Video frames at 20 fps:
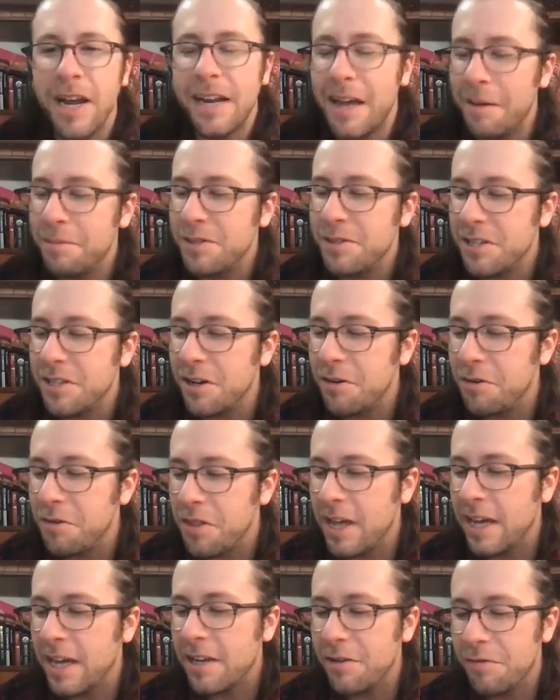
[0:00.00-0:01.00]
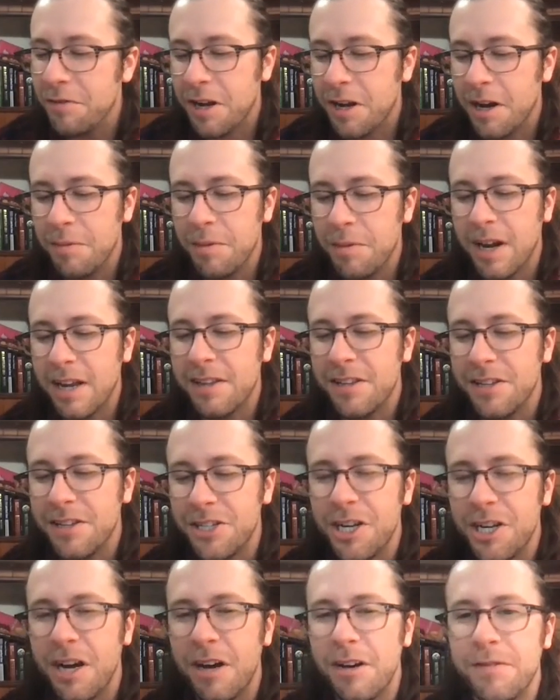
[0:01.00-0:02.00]
episode. Thank you for coming on the
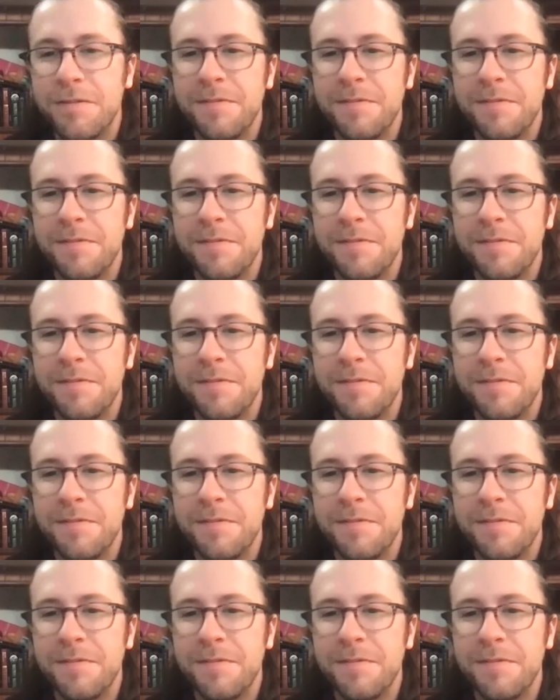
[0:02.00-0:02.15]
show.